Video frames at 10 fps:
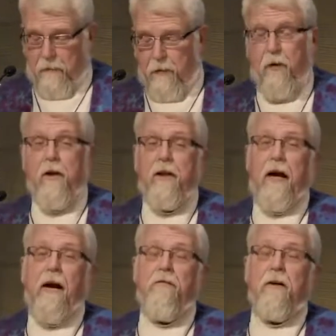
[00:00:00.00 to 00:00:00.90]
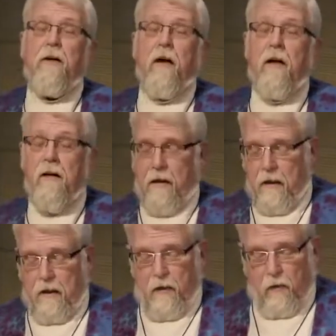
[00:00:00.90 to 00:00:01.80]
from North Africa,
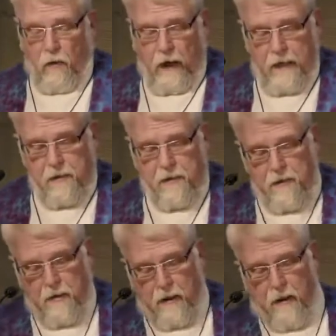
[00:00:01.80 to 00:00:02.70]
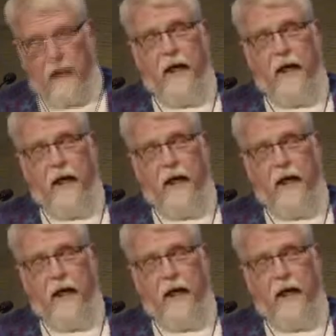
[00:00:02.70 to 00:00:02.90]
writes